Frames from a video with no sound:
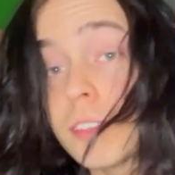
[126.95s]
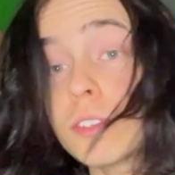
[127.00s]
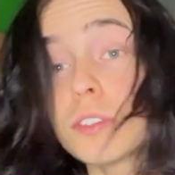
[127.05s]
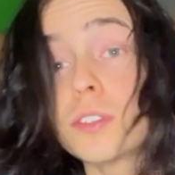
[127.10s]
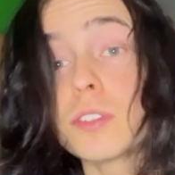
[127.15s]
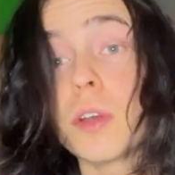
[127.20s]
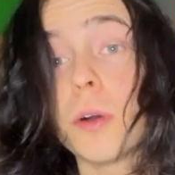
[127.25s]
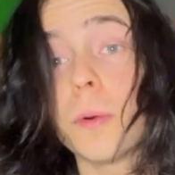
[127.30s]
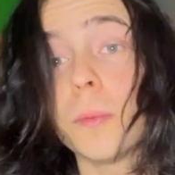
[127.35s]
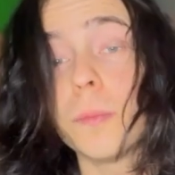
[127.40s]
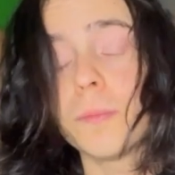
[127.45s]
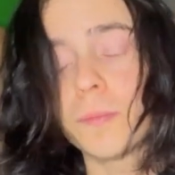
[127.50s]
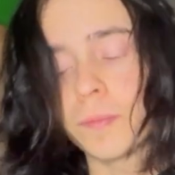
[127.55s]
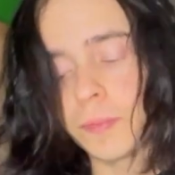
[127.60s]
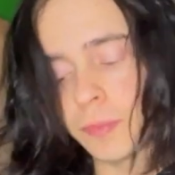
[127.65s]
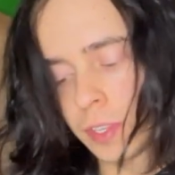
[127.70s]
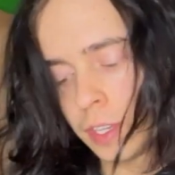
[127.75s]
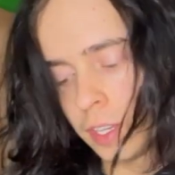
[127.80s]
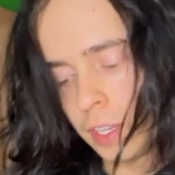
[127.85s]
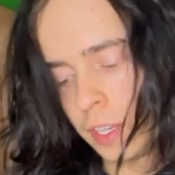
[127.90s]
So
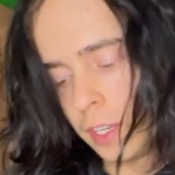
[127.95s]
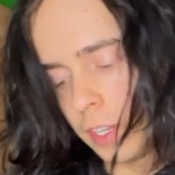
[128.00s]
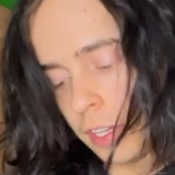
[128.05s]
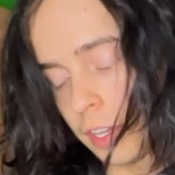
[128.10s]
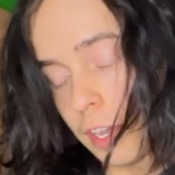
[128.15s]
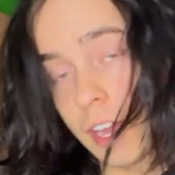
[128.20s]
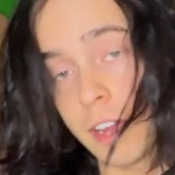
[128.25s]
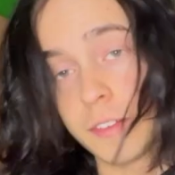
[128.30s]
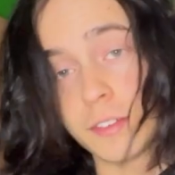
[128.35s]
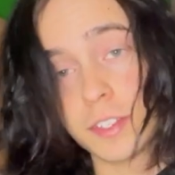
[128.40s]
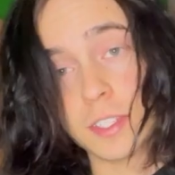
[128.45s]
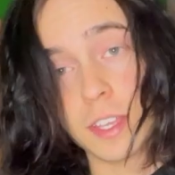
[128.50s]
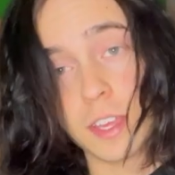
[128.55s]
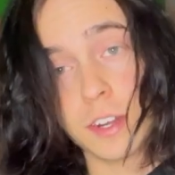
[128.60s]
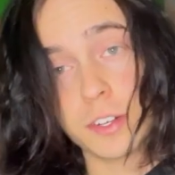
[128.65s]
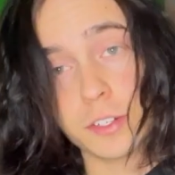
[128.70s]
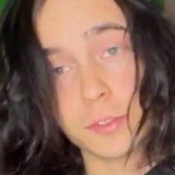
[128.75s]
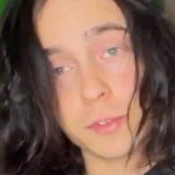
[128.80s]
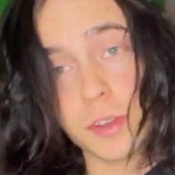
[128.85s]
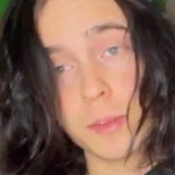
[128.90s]
I've
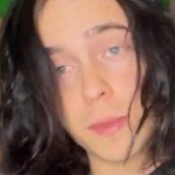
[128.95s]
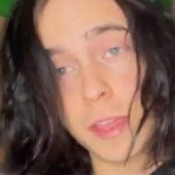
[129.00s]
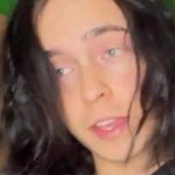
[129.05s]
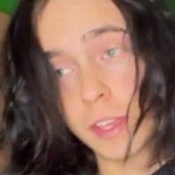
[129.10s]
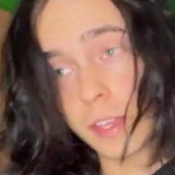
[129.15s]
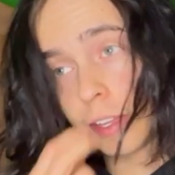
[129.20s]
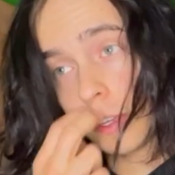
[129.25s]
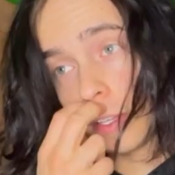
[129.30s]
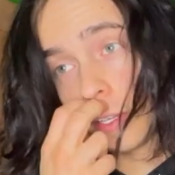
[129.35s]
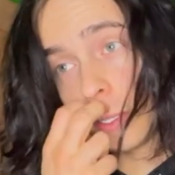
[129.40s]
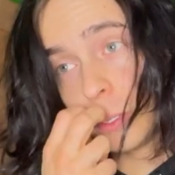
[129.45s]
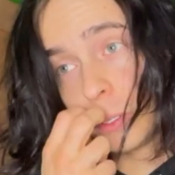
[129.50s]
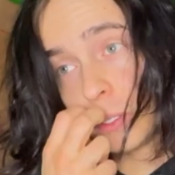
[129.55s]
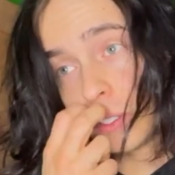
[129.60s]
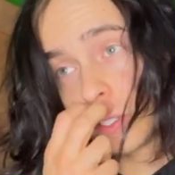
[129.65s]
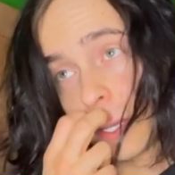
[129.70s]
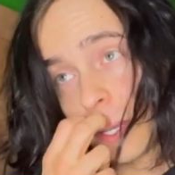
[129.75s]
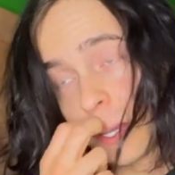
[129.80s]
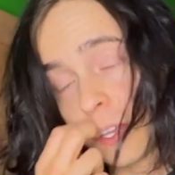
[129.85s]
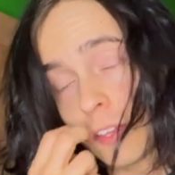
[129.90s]
decided to remake it
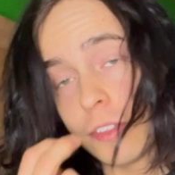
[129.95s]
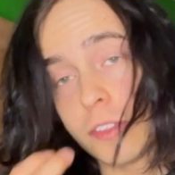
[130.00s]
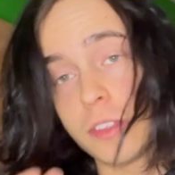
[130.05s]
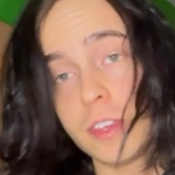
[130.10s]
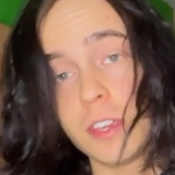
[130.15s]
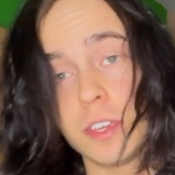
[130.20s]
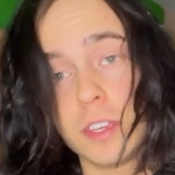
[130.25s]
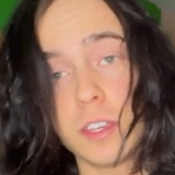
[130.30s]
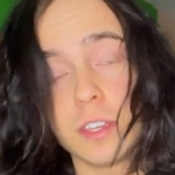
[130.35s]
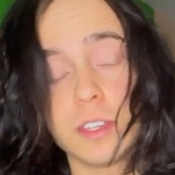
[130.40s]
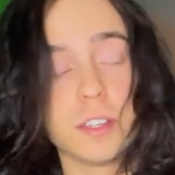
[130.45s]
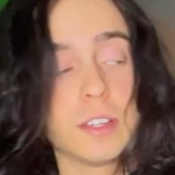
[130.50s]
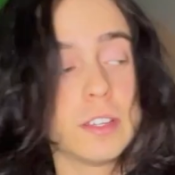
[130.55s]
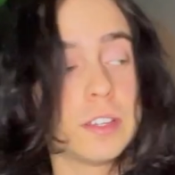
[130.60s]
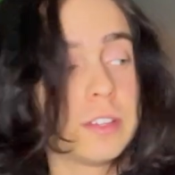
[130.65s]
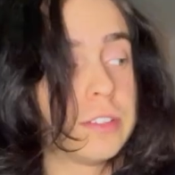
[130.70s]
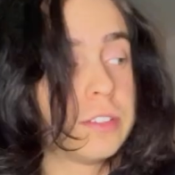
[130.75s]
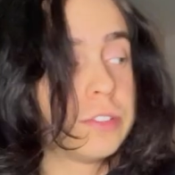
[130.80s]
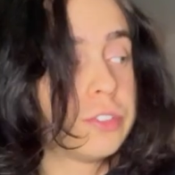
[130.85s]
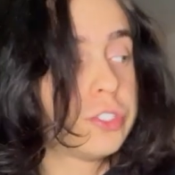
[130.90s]
using the
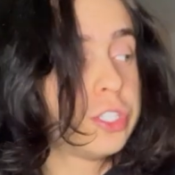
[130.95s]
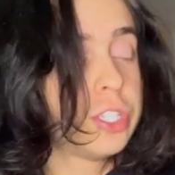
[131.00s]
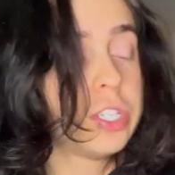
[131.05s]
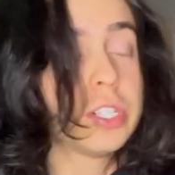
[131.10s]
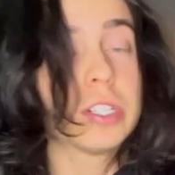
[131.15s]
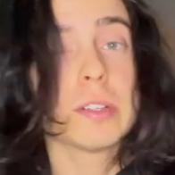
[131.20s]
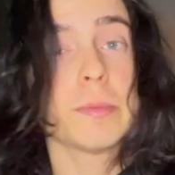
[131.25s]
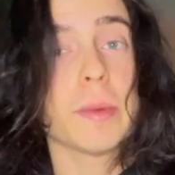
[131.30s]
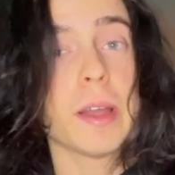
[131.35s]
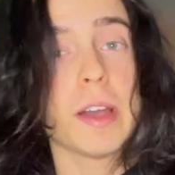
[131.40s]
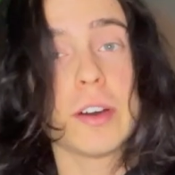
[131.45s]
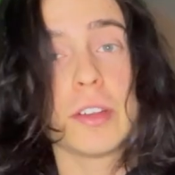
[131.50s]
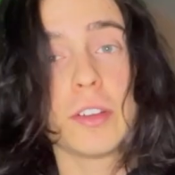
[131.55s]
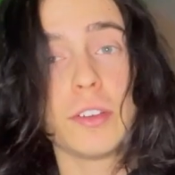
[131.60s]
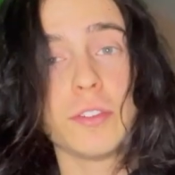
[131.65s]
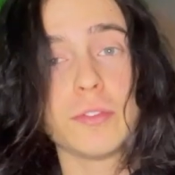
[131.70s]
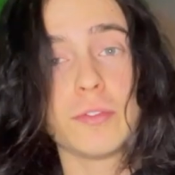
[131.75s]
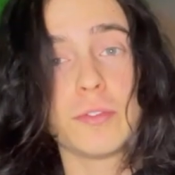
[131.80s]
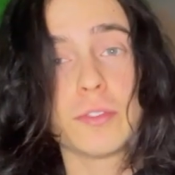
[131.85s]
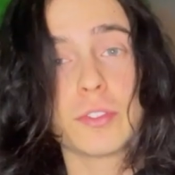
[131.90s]
sheer amount
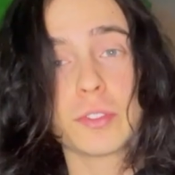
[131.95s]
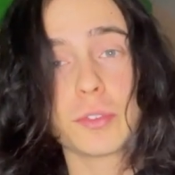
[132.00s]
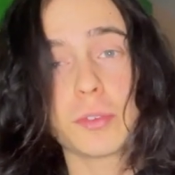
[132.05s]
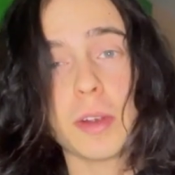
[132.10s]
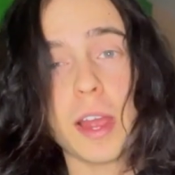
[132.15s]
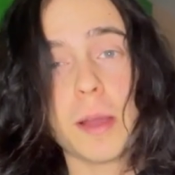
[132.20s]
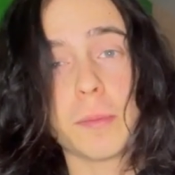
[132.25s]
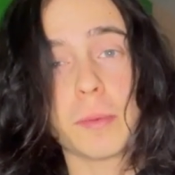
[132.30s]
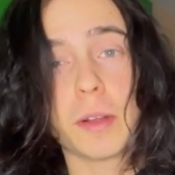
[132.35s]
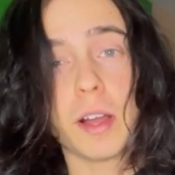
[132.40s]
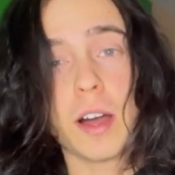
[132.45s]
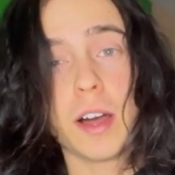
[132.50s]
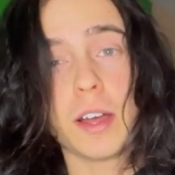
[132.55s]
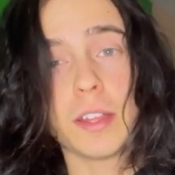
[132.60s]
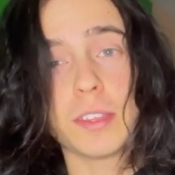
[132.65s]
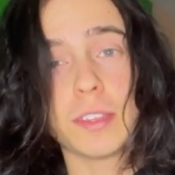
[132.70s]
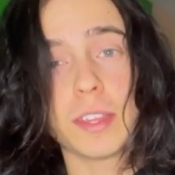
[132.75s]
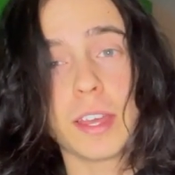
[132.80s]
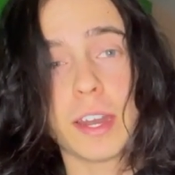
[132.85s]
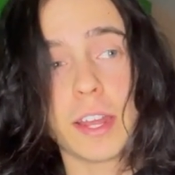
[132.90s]
of scrap
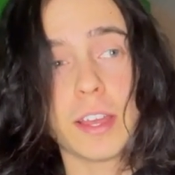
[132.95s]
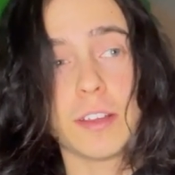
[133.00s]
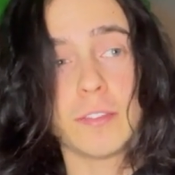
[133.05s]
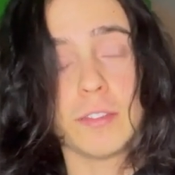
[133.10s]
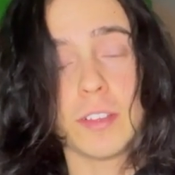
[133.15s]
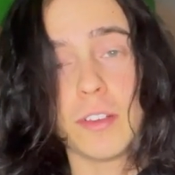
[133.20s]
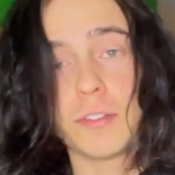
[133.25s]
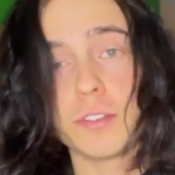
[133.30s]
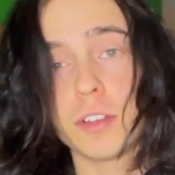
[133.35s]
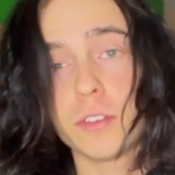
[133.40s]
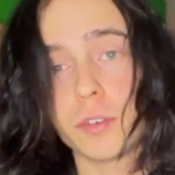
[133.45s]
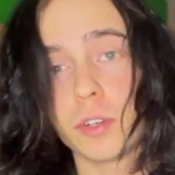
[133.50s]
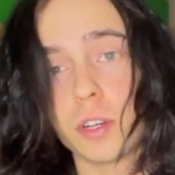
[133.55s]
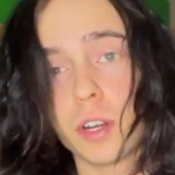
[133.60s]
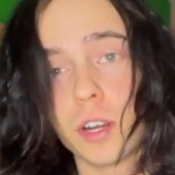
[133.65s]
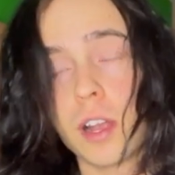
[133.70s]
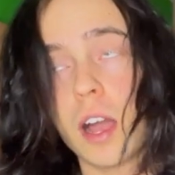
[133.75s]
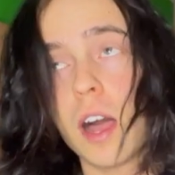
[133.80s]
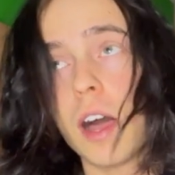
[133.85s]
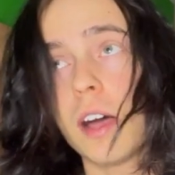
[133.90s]
cotton that I have left over,
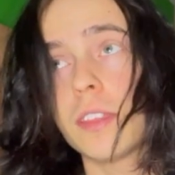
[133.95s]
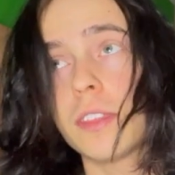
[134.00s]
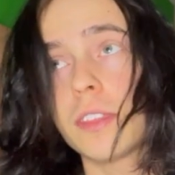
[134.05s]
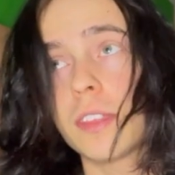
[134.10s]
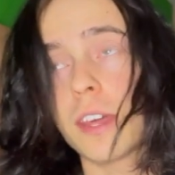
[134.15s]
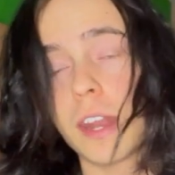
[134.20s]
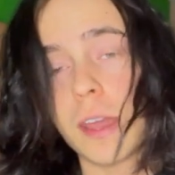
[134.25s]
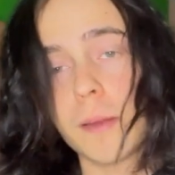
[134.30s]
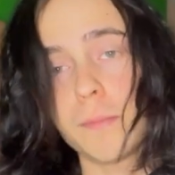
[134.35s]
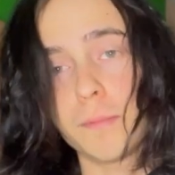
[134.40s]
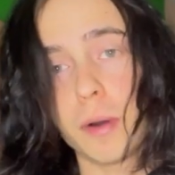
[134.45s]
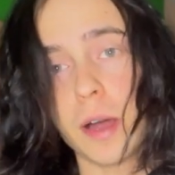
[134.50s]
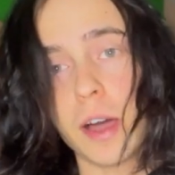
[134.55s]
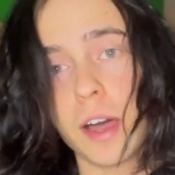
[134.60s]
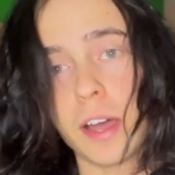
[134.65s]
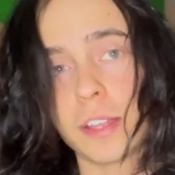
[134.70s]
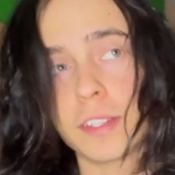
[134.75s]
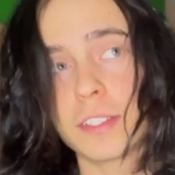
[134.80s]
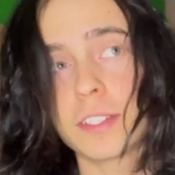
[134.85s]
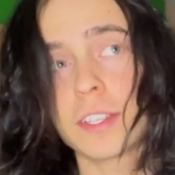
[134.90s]
or cotton that I
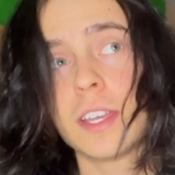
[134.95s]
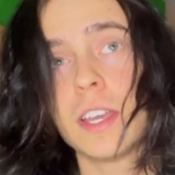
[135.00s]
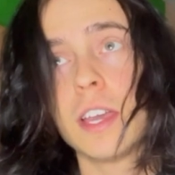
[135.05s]
bought